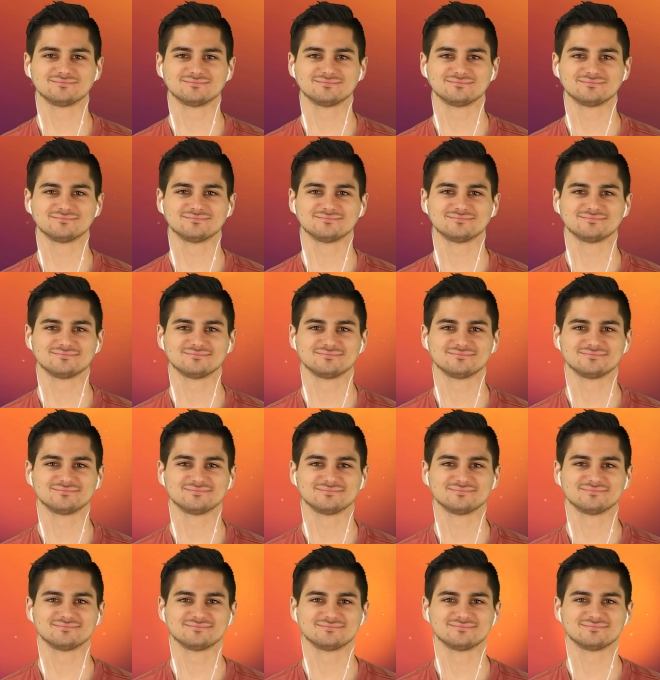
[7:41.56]

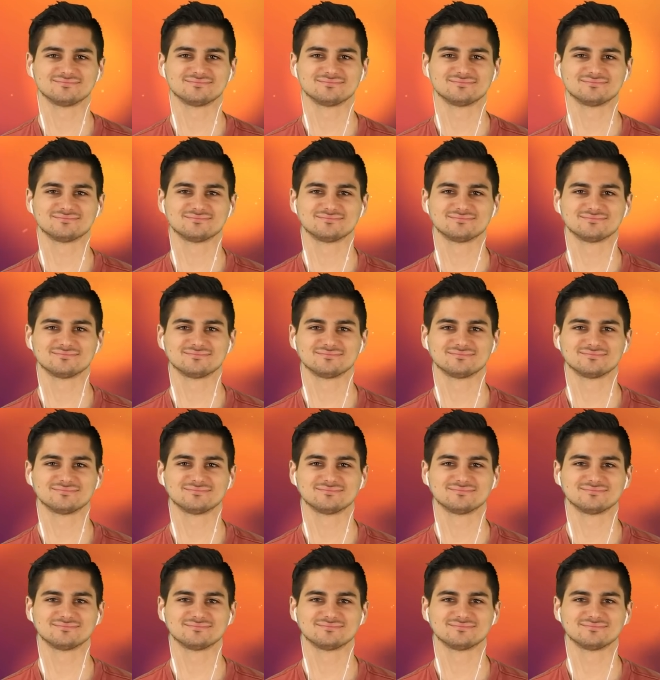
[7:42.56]
[no speech]